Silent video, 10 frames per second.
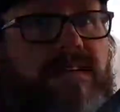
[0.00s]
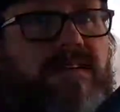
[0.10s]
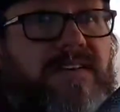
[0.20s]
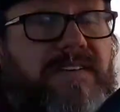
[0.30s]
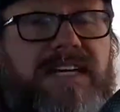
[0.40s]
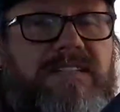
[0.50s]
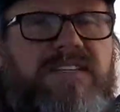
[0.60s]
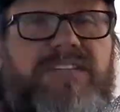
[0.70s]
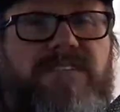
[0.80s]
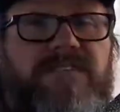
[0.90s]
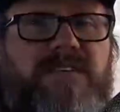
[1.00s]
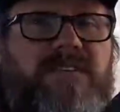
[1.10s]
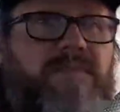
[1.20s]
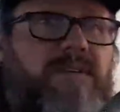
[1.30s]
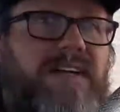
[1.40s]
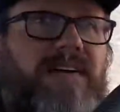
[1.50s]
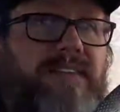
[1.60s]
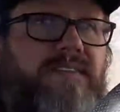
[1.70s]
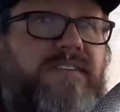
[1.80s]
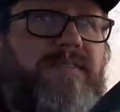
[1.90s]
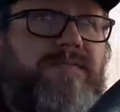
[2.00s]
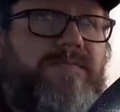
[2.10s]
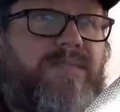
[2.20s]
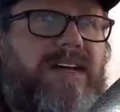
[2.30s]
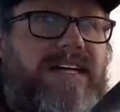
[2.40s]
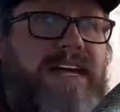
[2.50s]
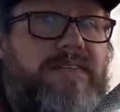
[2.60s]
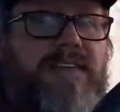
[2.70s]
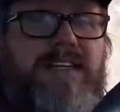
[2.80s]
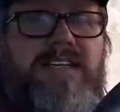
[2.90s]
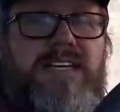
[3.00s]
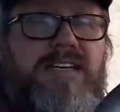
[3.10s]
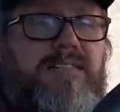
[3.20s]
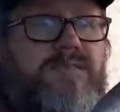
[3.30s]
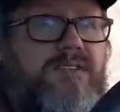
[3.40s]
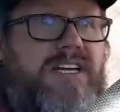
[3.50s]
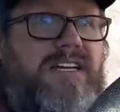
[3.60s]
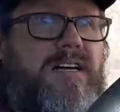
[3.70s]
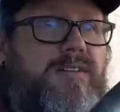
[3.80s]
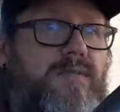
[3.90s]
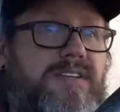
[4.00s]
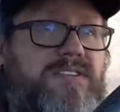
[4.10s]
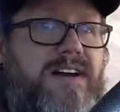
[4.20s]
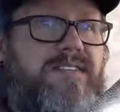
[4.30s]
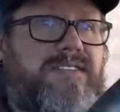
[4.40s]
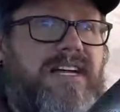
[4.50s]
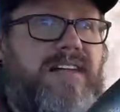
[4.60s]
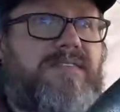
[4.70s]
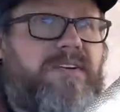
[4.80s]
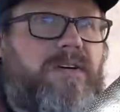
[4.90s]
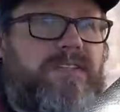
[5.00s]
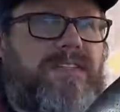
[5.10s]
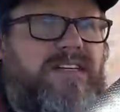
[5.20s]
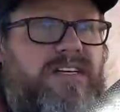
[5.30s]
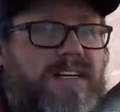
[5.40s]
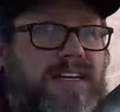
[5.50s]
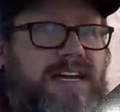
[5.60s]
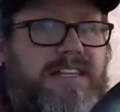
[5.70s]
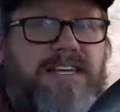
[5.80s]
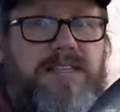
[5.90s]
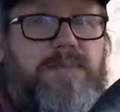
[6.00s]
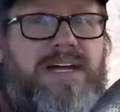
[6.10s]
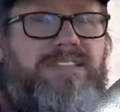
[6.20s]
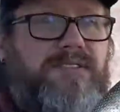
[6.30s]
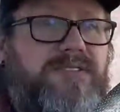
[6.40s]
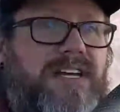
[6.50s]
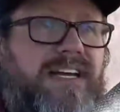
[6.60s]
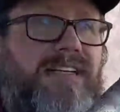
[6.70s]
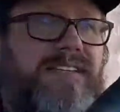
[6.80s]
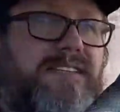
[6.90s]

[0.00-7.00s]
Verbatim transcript: But this, this is the first one I've ever found out that the, you gotta go with the driver's side first, and then the passenger side.